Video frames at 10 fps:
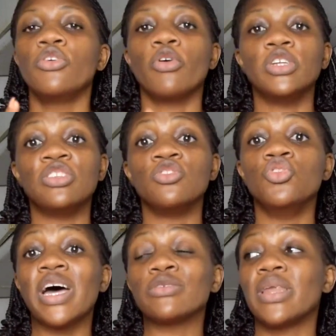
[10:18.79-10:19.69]

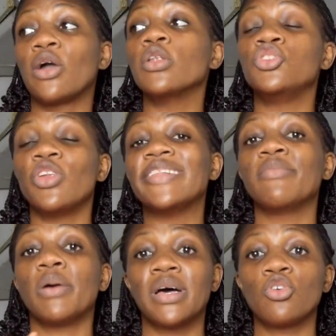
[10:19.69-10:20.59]
That's why they call it
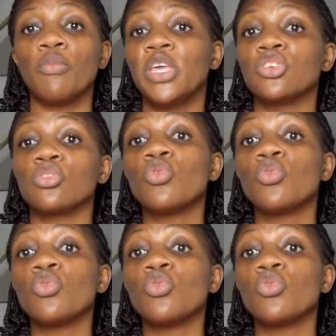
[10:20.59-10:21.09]
journalism and mass communication.